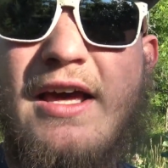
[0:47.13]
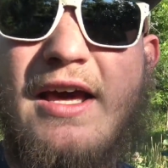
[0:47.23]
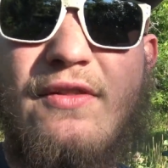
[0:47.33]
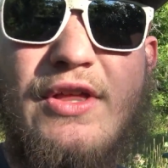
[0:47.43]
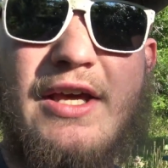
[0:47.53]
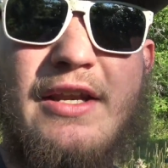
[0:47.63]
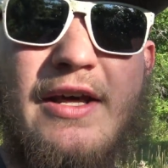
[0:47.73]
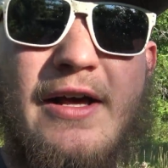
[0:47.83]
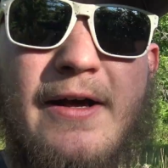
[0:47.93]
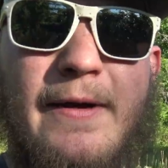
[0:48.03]
And
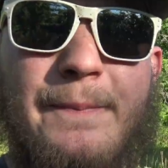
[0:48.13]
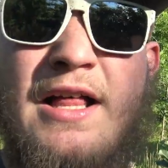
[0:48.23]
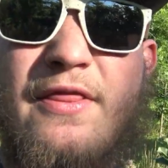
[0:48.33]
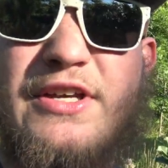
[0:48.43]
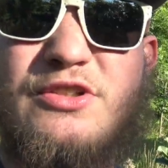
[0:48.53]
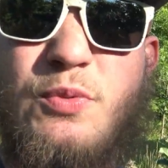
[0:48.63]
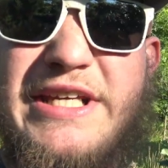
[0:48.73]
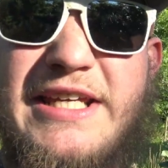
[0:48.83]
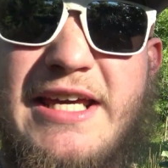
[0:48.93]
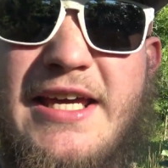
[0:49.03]
then this
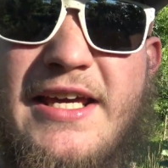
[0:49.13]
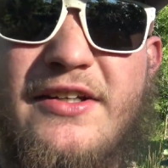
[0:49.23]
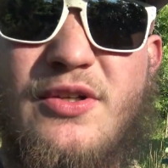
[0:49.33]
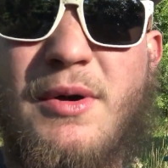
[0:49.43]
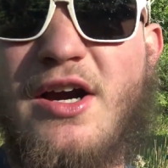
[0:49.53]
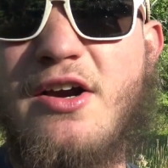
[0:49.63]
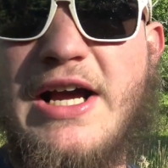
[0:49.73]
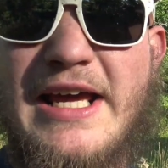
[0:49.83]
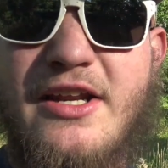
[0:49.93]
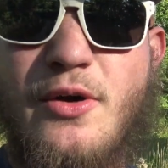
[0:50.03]
weekend, tomorrow,
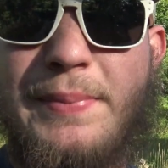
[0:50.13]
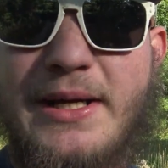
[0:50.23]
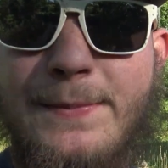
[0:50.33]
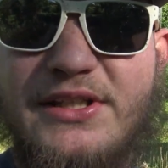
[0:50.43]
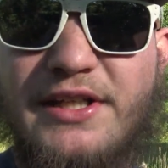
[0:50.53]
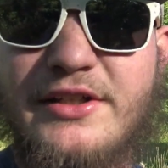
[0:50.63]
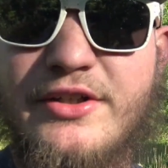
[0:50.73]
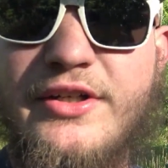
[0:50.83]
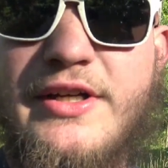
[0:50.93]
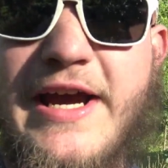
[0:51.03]
I gotta go pick up a tiller
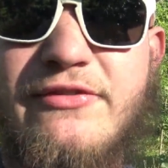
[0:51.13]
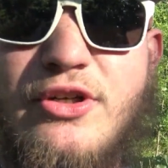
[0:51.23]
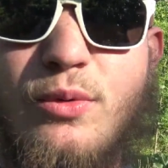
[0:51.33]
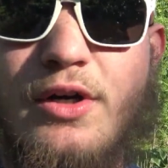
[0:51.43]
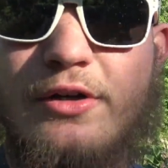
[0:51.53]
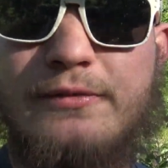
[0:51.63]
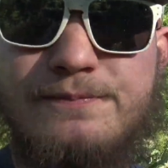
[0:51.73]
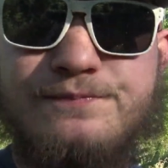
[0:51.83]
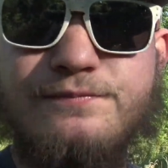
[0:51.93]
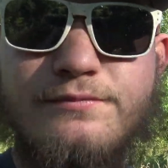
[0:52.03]
after work.
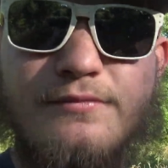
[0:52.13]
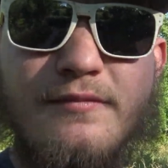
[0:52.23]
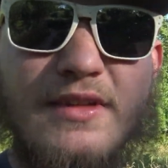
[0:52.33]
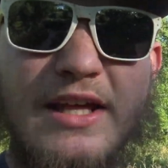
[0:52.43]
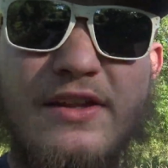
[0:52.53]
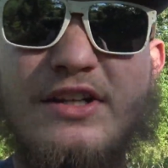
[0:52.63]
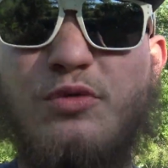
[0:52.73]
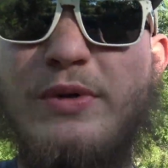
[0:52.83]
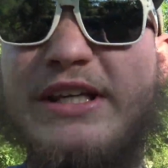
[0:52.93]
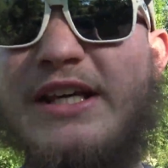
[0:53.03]
And then
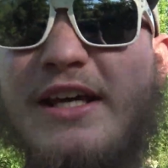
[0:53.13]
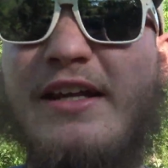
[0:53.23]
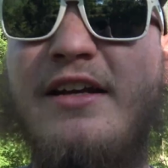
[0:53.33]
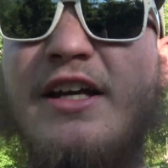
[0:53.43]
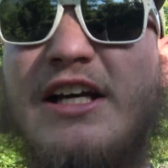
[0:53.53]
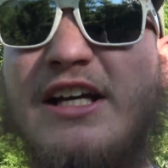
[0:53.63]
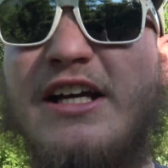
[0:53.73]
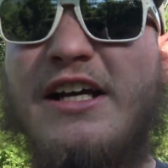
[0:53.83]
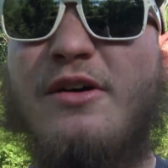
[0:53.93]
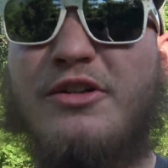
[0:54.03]
this weekend,
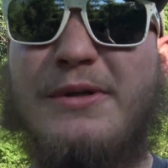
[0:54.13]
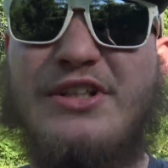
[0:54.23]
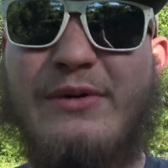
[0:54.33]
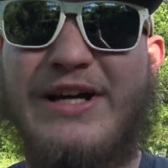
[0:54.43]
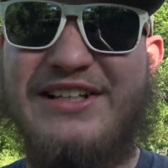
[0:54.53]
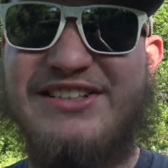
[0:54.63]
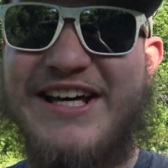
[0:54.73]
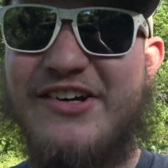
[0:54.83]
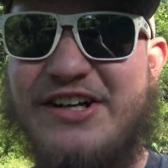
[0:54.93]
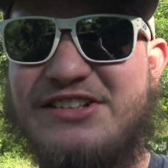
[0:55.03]
we're supposed to get rain
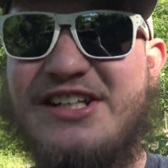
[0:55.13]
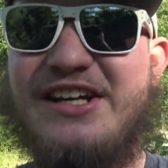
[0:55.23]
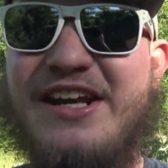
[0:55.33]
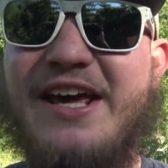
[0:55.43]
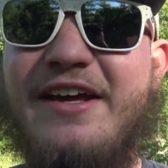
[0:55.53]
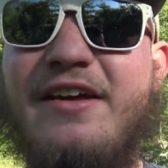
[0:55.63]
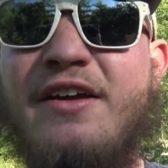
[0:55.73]
Saturday and Sunday.